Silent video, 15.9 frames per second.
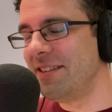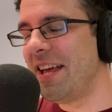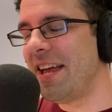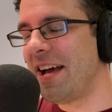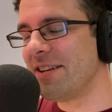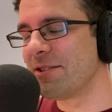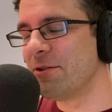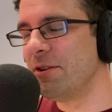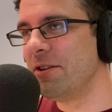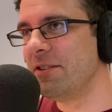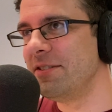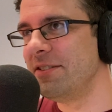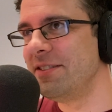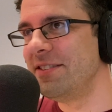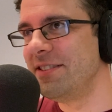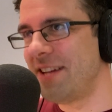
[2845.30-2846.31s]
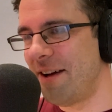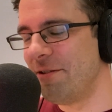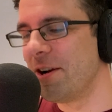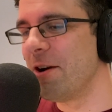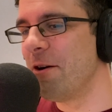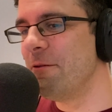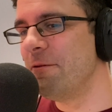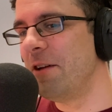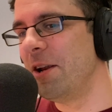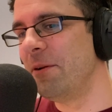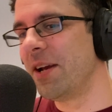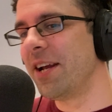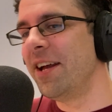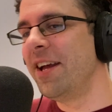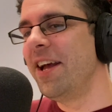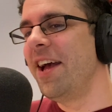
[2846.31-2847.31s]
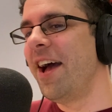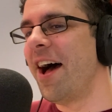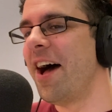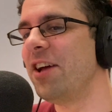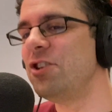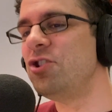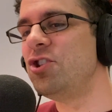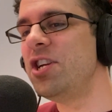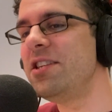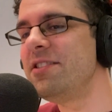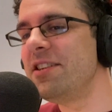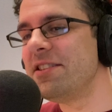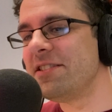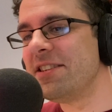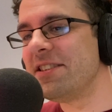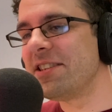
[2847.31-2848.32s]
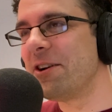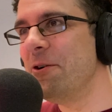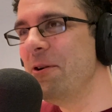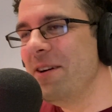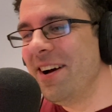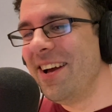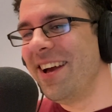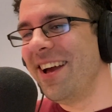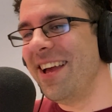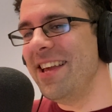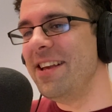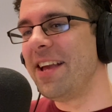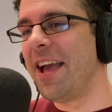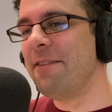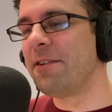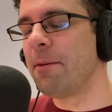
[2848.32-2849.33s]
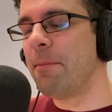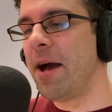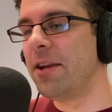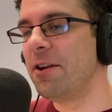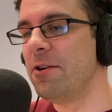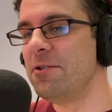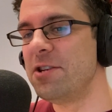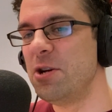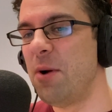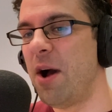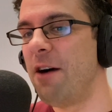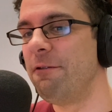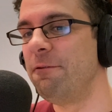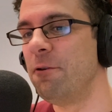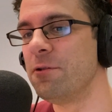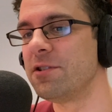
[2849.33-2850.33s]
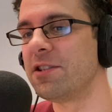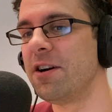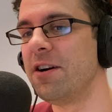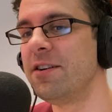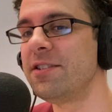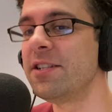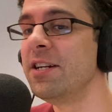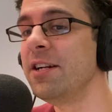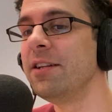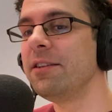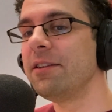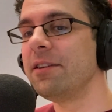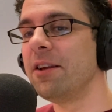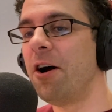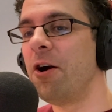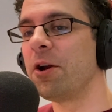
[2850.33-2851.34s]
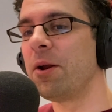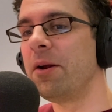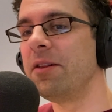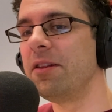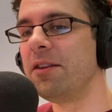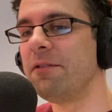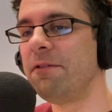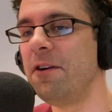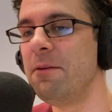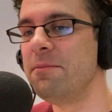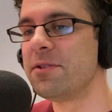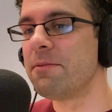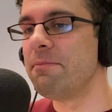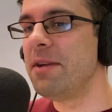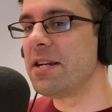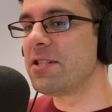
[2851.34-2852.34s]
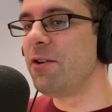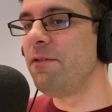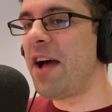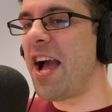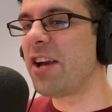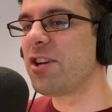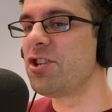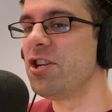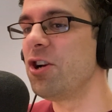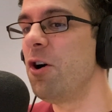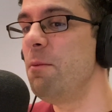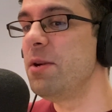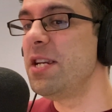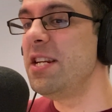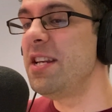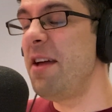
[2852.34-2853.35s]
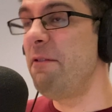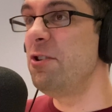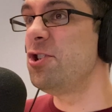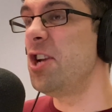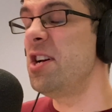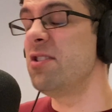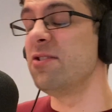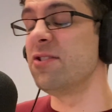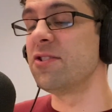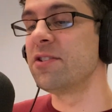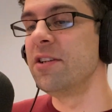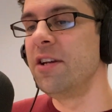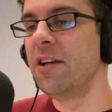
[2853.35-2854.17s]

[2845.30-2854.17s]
It has gone on to have a cult following. Gene Siskel. He gave Commando 2 out of 4 stars. Not bad. Arguing that the film's mix of action and comedy never gels.